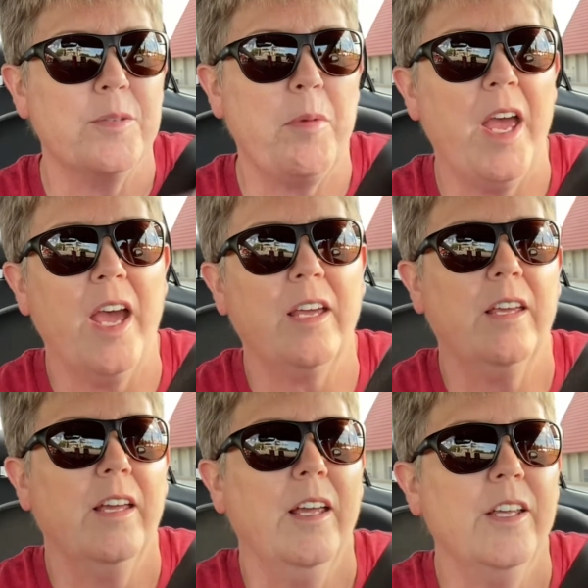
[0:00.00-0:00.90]
back.
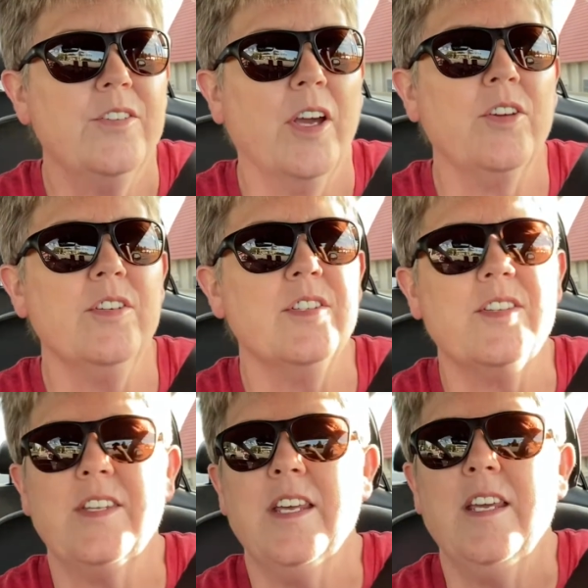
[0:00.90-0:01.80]
So I couldn't
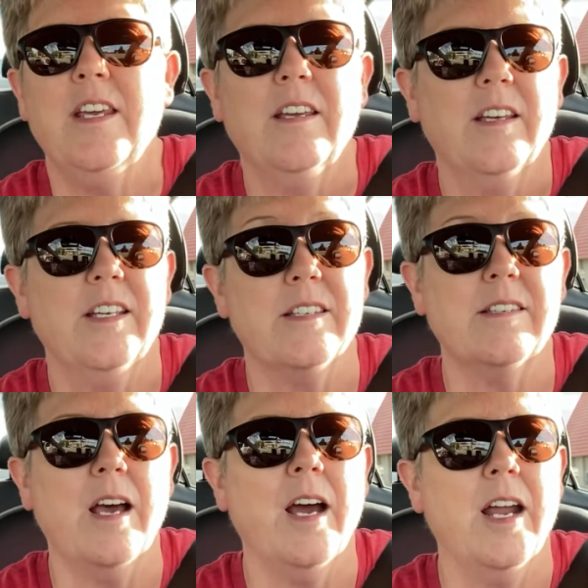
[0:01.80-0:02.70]
see his
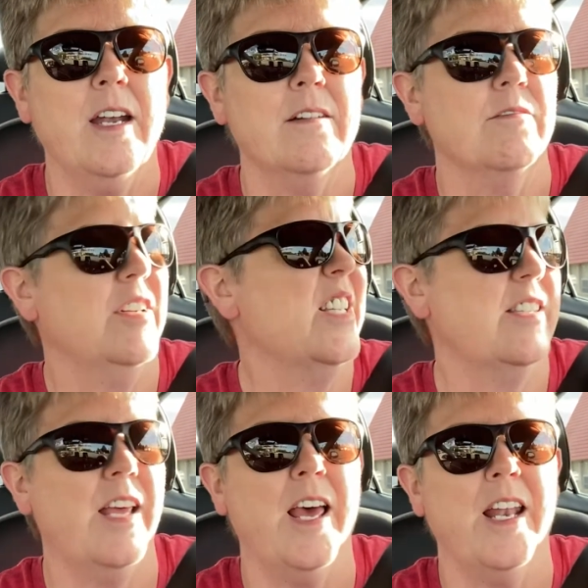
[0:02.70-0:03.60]
sign, what it
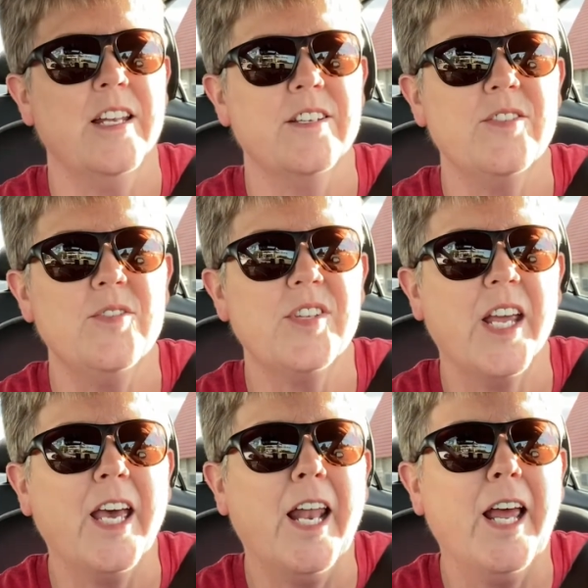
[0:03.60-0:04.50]
said. And as soon as
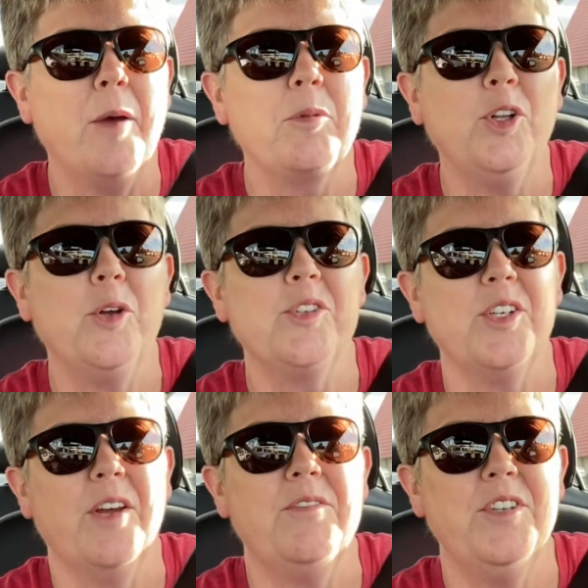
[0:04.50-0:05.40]
I got up close
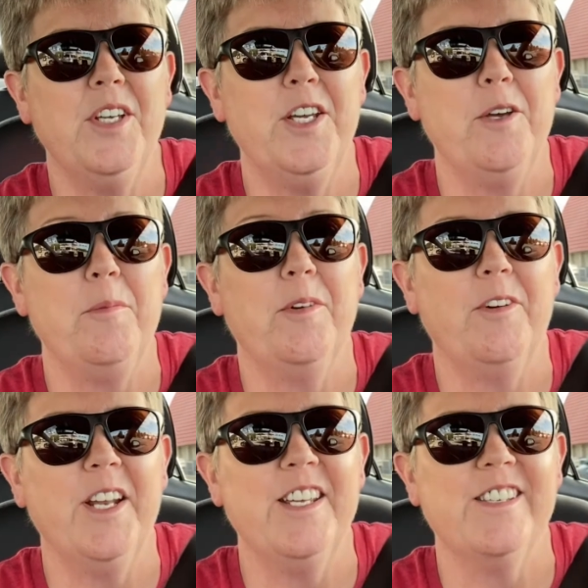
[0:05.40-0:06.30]
enough to him and
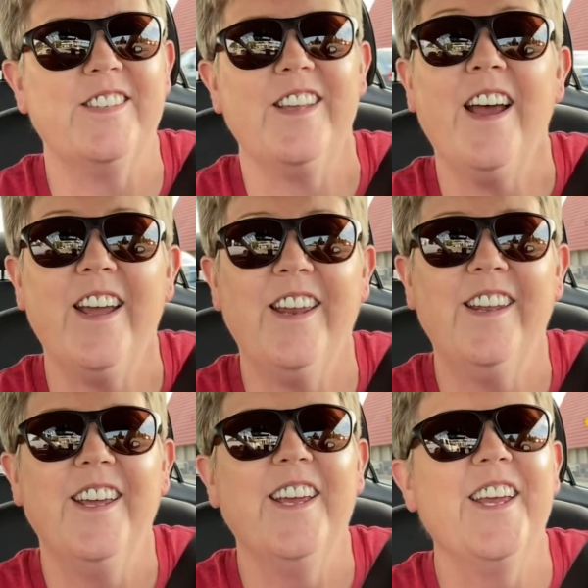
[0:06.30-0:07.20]
read his
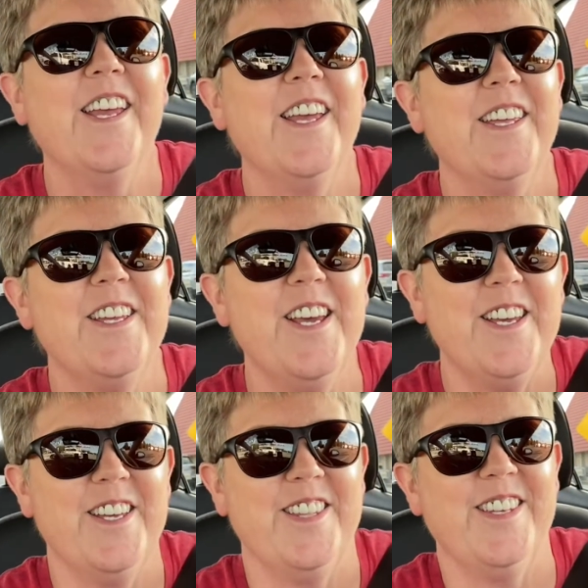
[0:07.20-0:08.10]
sign,
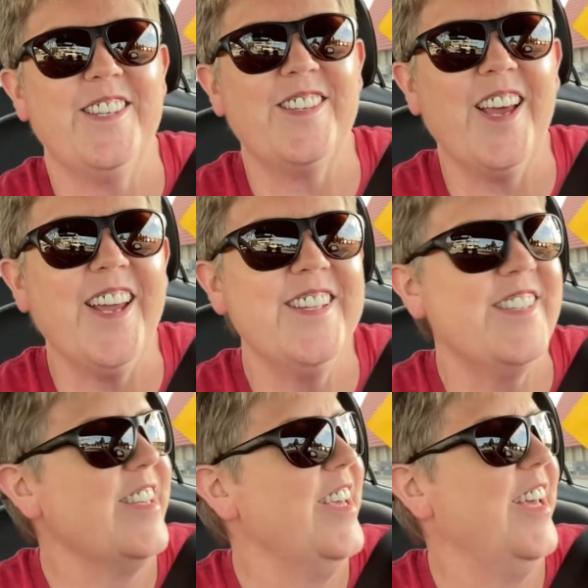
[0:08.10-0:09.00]
the sign
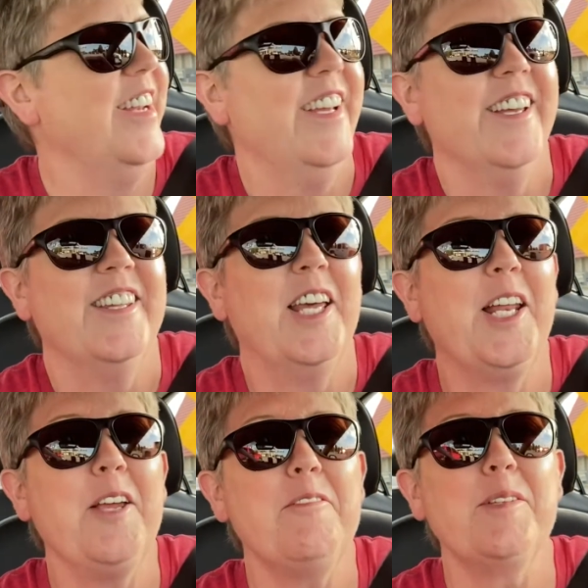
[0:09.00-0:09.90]
said
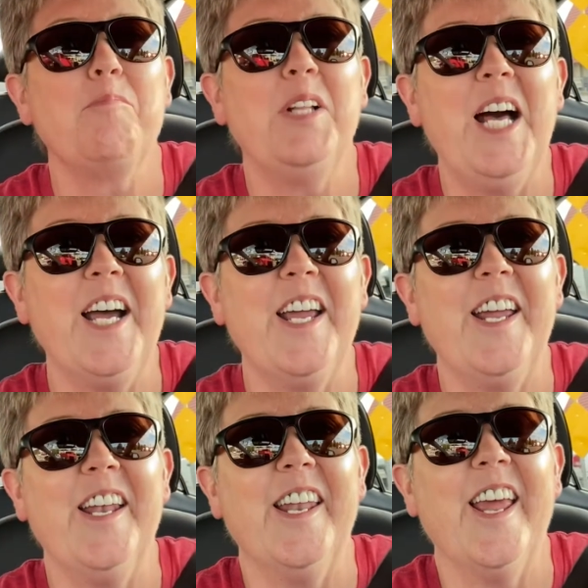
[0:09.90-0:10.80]
that he was
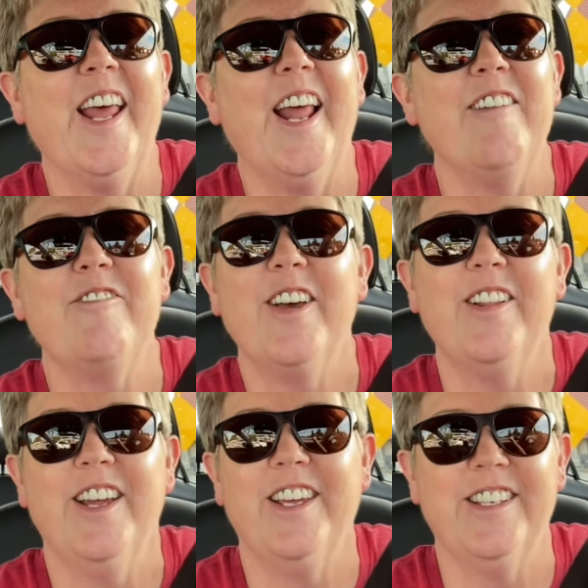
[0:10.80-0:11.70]
blind. And I
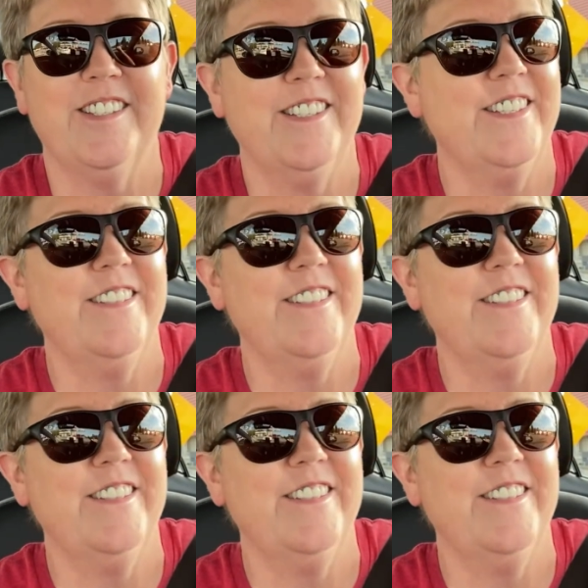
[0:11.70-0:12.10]
felt like just